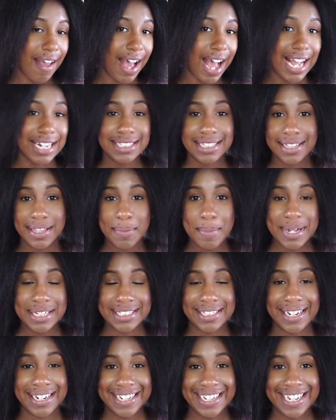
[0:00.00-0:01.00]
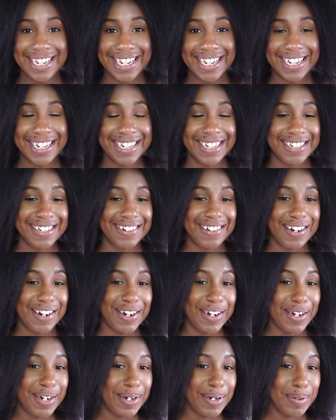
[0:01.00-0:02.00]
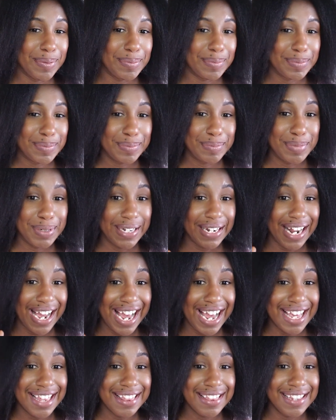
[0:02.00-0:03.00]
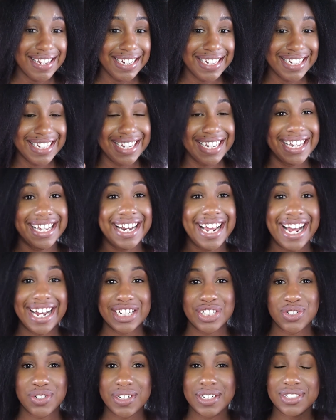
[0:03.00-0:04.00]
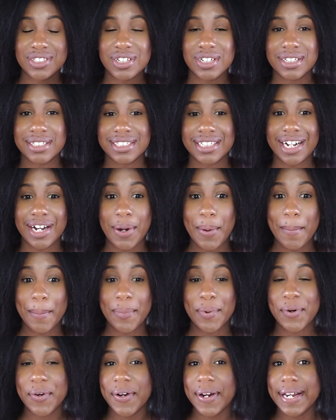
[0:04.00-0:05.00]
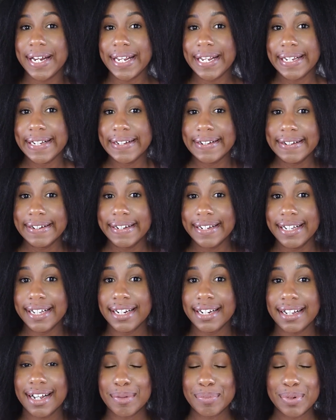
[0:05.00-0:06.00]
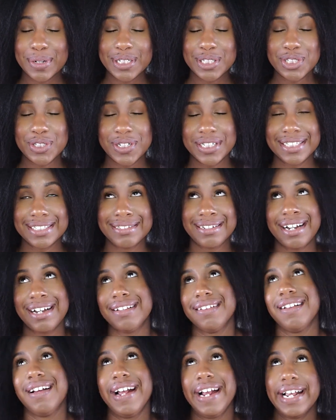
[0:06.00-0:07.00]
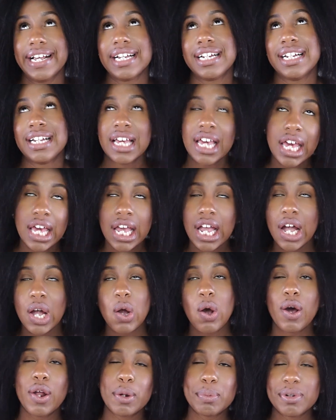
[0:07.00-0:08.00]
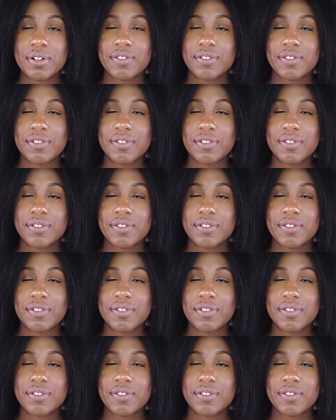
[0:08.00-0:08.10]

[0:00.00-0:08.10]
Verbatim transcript: I did the best I can, um, but I think it actually turned out pretty good. I'm pretty sure it's not like, on a